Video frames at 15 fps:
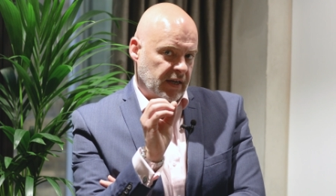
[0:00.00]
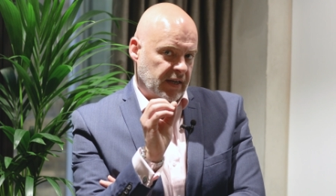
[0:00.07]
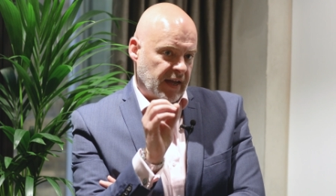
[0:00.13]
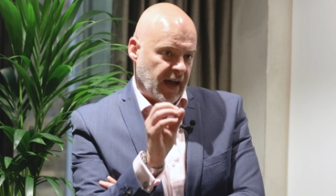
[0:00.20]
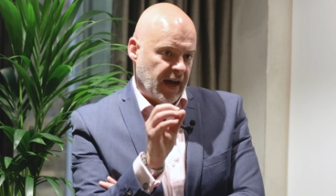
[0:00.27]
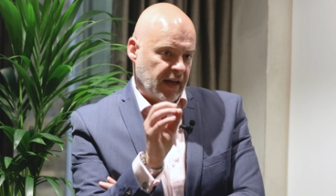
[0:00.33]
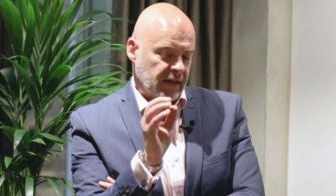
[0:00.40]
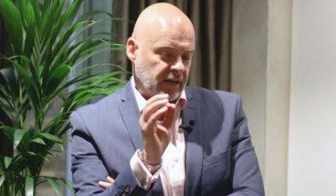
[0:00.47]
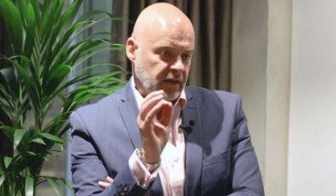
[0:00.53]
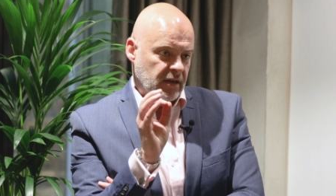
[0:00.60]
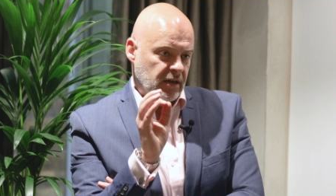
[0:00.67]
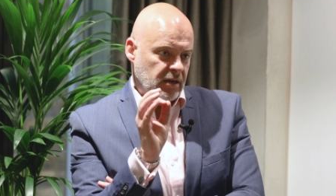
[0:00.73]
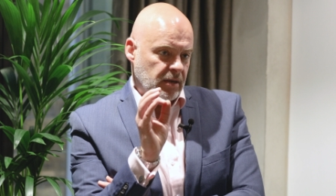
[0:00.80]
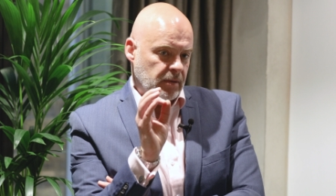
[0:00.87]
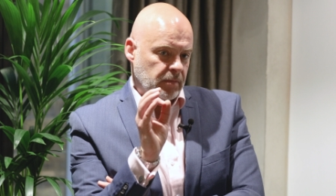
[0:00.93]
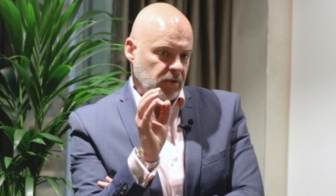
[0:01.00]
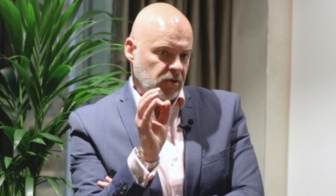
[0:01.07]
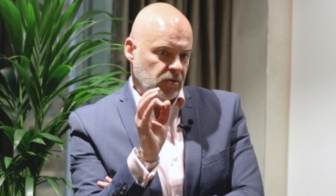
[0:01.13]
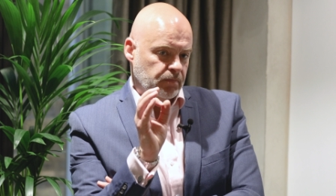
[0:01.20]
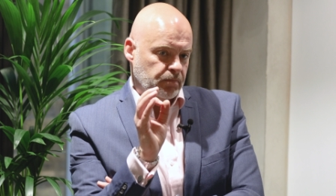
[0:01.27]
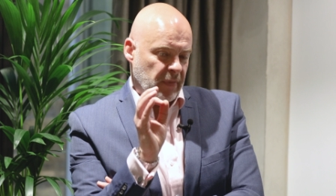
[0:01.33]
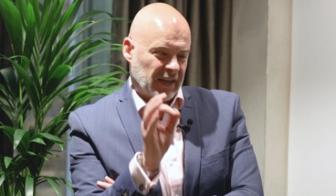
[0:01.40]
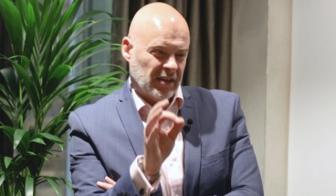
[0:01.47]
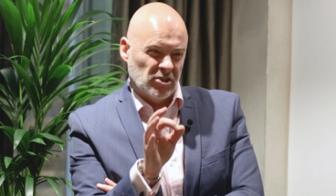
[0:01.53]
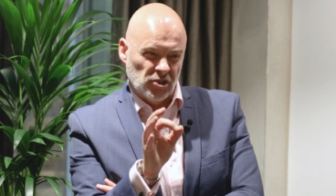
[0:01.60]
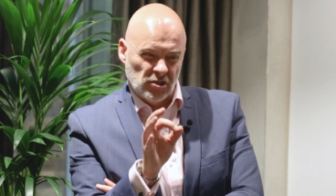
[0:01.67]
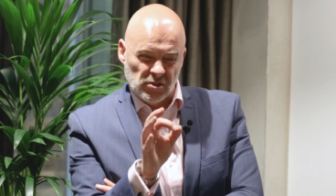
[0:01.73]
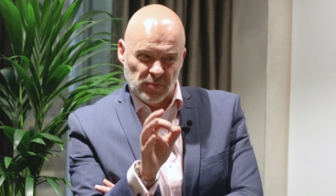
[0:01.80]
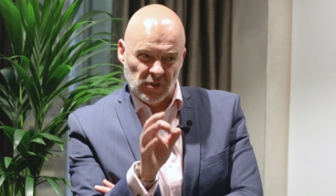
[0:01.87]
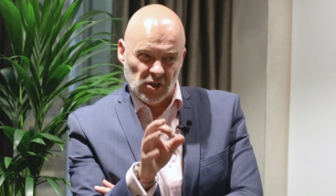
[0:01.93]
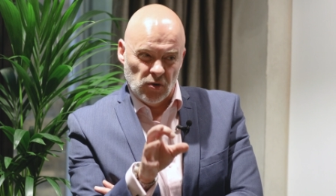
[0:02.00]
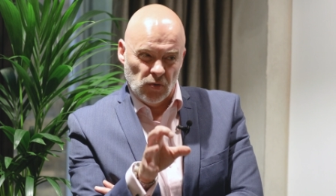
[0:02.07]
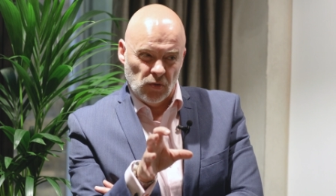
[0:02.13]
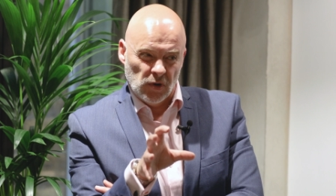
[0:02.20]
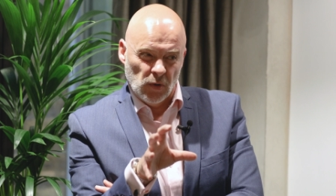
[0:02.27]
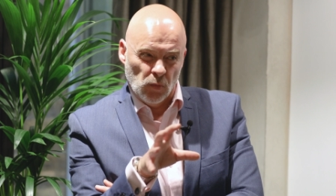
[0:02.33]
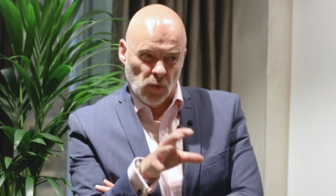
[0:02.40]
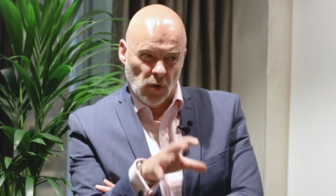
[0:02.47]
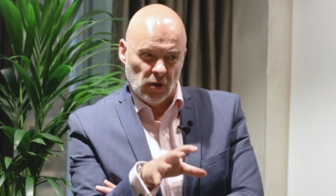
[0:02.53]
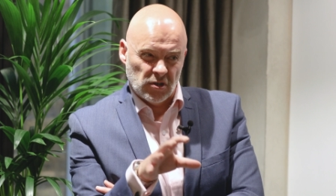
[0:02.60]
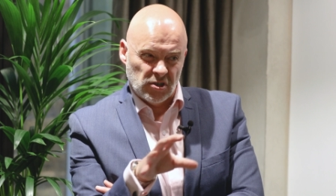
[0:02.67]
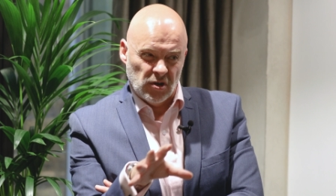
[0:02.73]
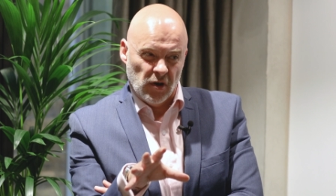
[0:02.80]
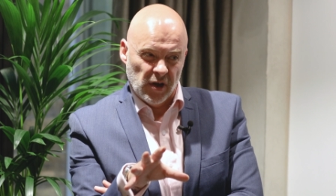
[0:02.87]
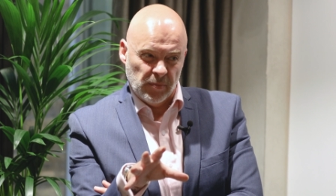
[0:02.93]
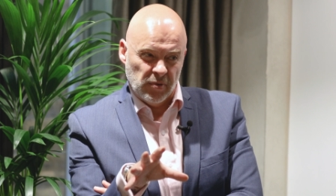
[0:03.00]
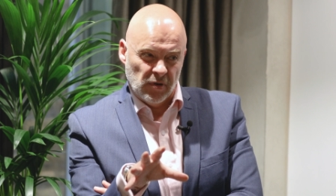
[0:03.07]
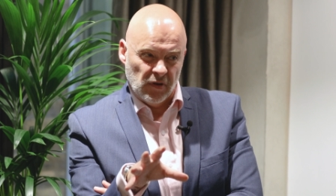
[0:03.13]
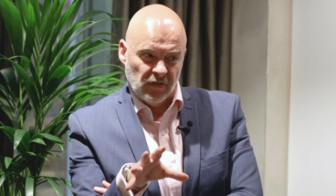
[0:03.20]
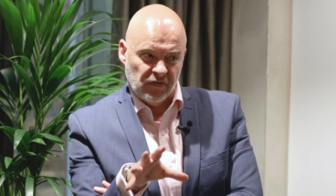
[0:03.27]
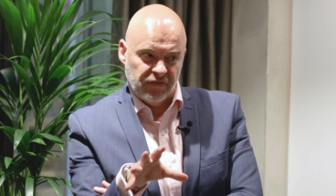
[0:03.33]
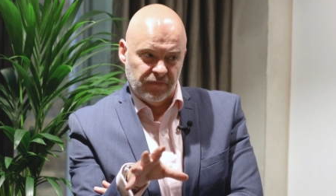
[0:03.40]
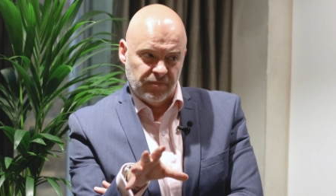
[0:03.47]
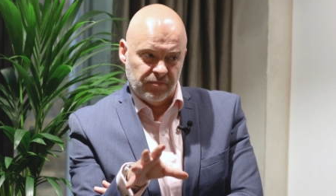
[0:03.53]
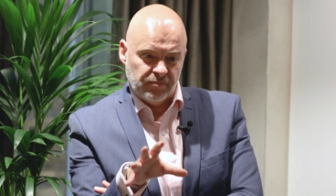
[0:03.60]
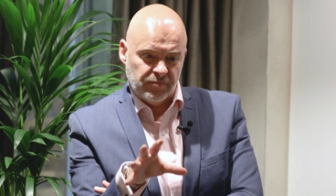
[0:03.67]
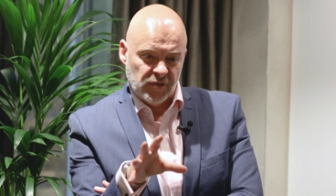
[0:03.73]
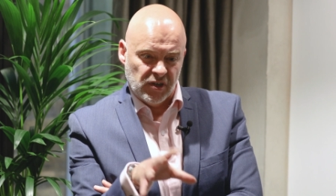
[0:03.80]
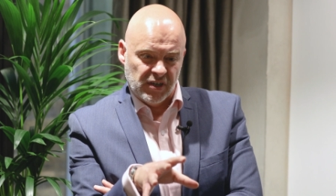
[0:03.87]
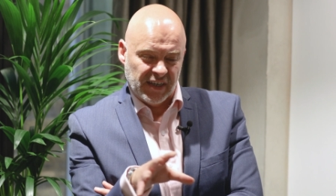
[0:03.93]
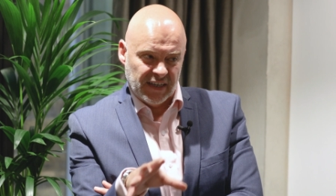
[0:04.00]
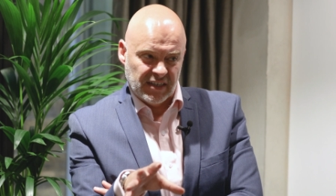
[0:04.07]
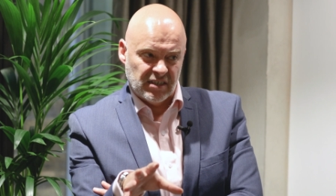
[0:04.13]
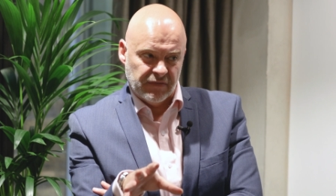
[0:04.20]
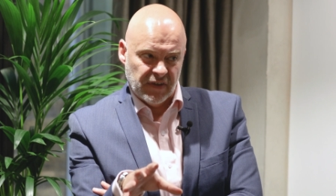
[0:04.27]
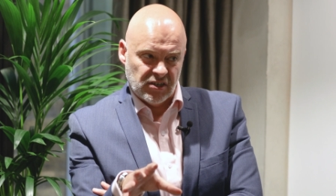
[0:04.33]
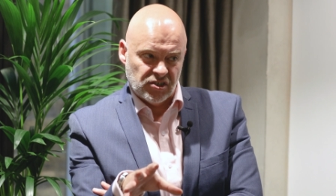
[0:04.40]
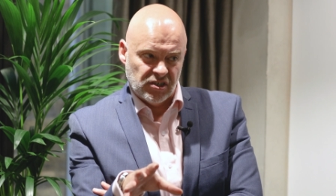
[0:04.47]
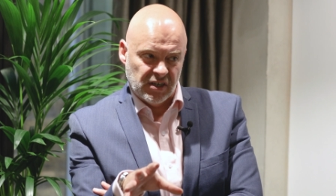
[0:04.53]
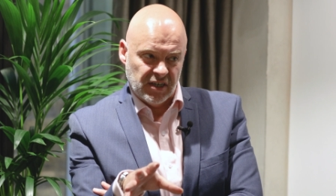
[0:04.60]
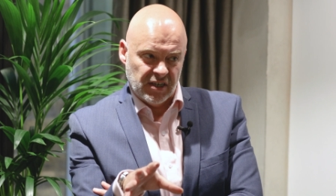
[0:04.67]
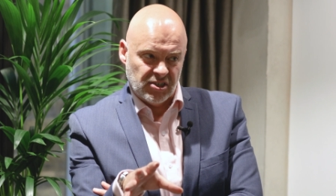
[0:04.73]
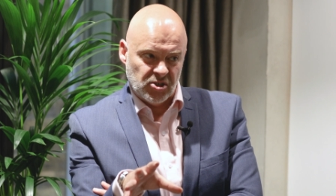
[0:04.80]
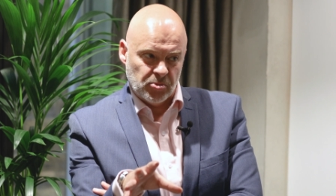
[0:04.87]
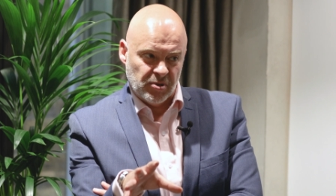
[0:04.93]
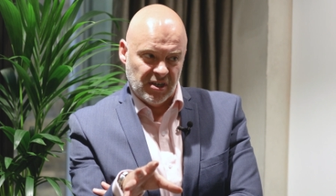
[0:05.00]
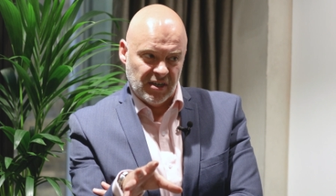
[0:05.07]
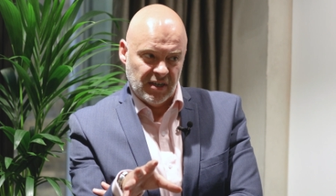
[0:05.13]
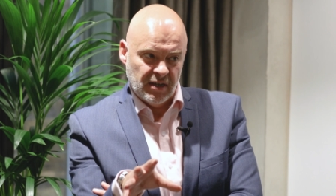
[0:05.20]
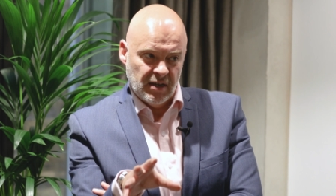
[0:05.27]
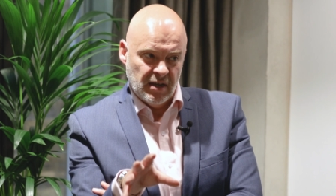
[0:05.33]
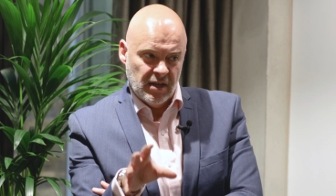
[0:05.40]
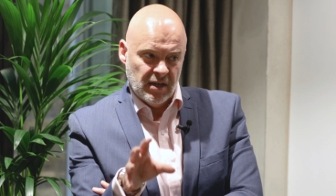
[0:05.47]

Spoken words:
can make a judgment call on what type of learning intervention it needs to be,